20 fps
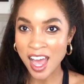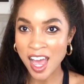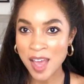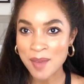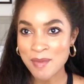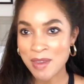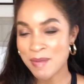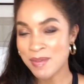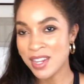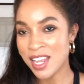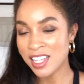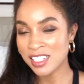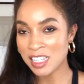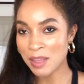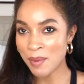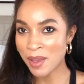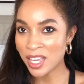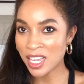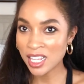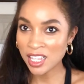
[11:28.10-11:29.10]
Maybe next
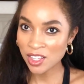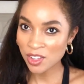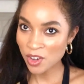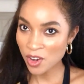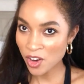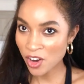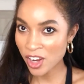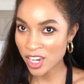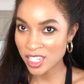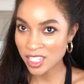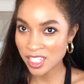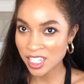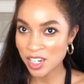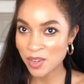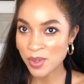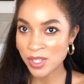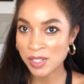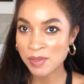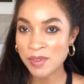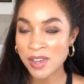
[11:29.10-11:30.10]
time I'll get a little crazier
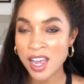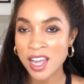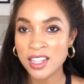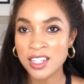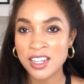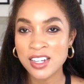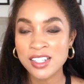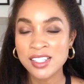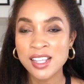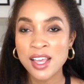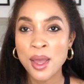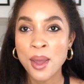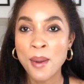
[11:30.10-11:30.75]
with some colors.